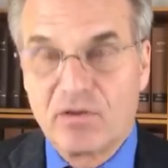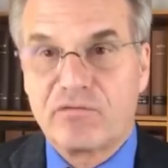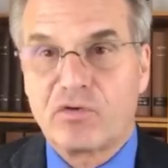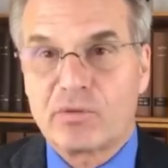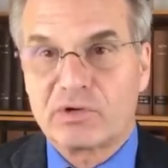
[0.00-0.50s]

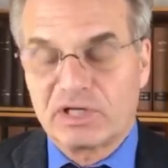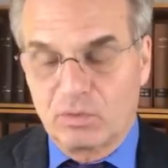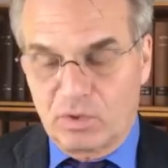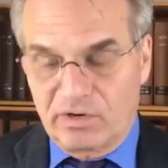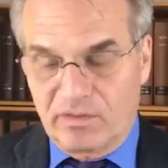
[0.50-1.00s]
formerly
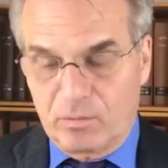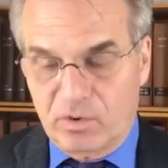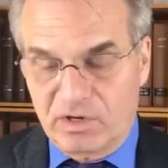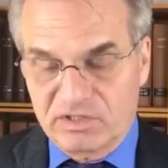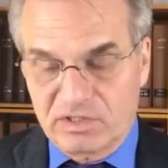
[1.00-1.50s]
one of the
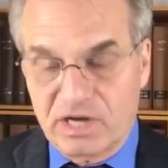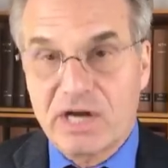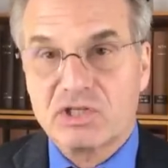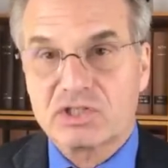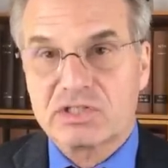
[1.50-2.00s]
world's
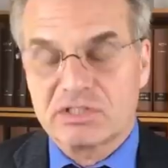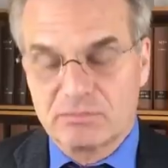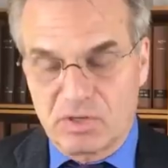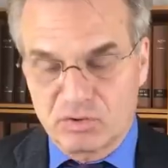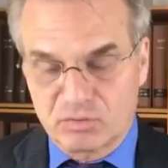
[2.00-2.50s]
largest
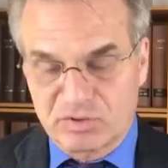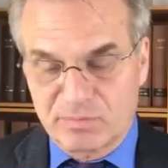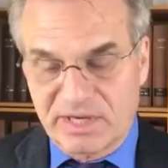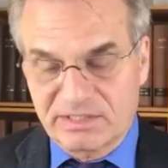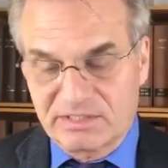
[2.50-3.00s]
and most
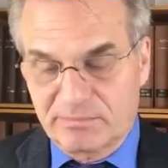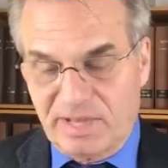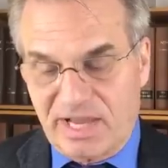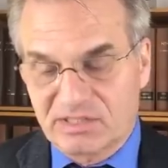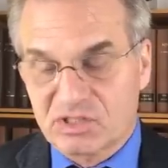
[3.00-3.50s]
respected
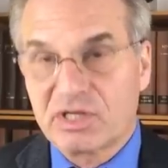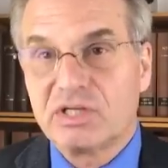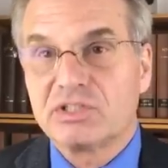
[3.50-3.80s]
banks,